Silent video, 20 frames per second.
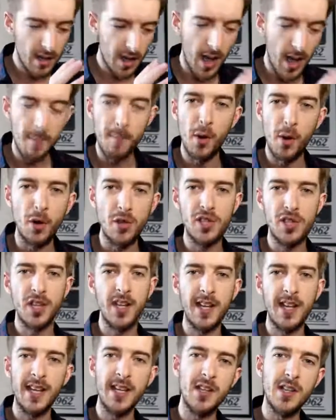a much
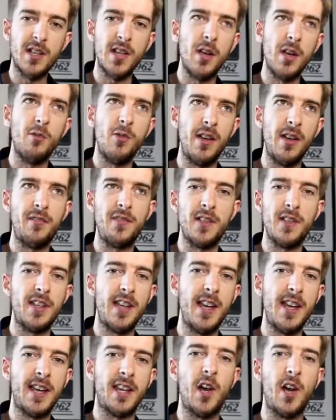easier riff to
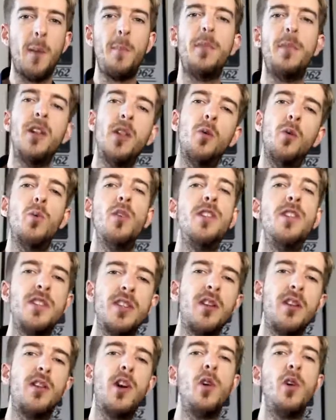take on, but that worked
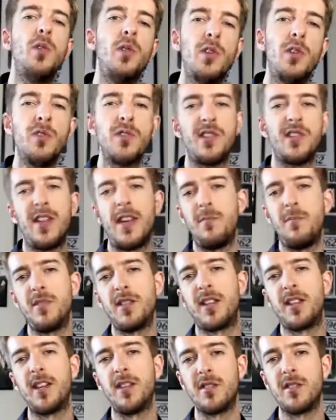on all those same
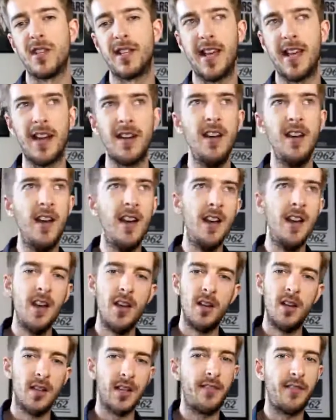skills. Again,
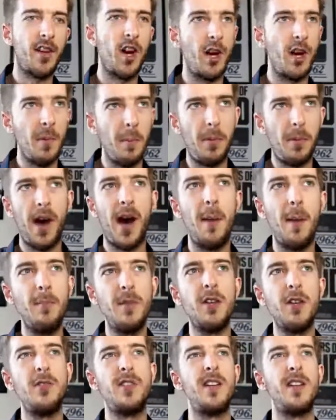you've got palm
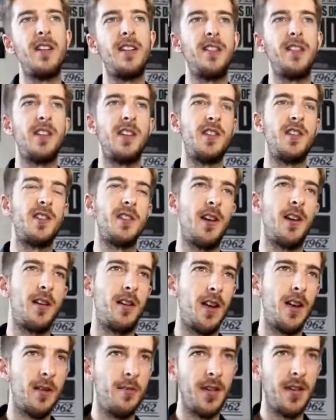muting in this
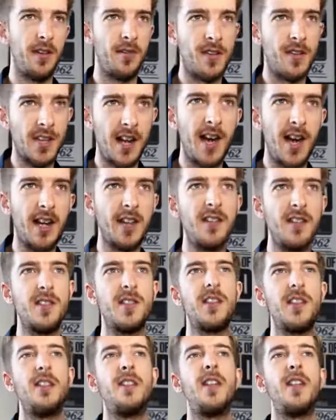song, a bit of
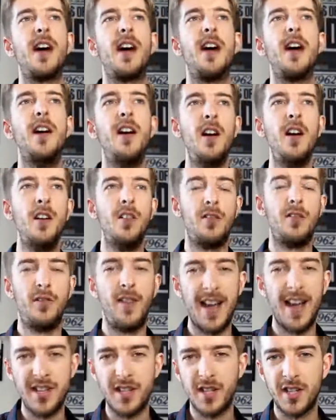silence in there,
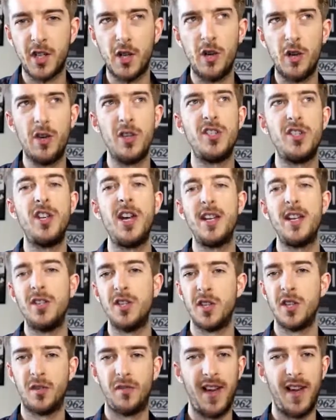faster chord
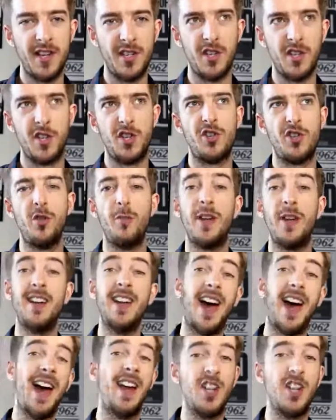changes, faster
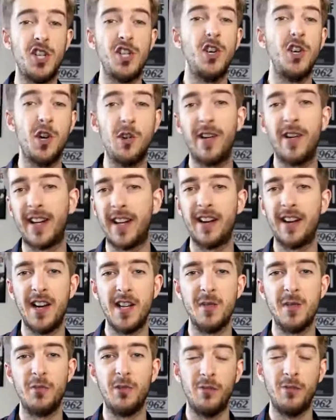strumming, and a short
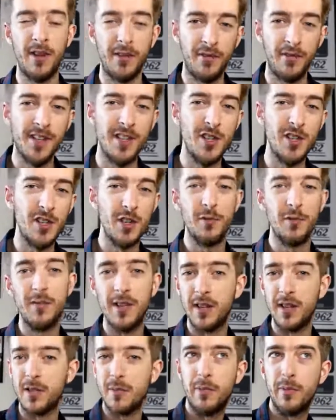recognisable riff that you should be
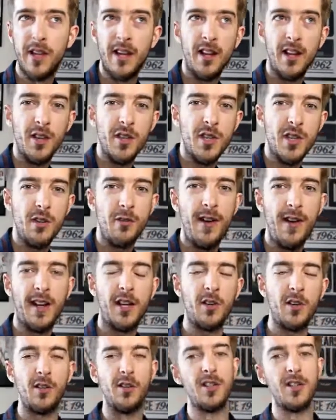able to play along to the
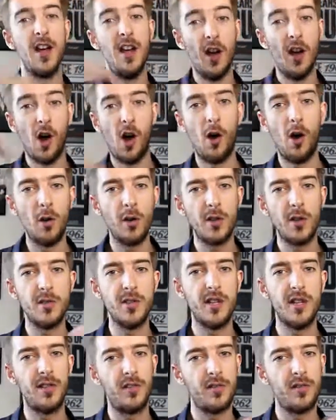record. All those
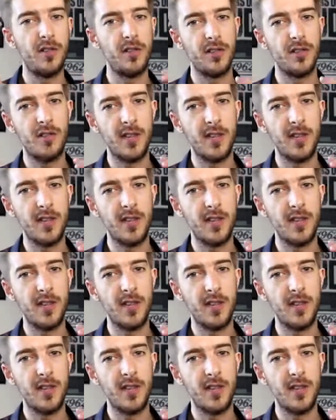different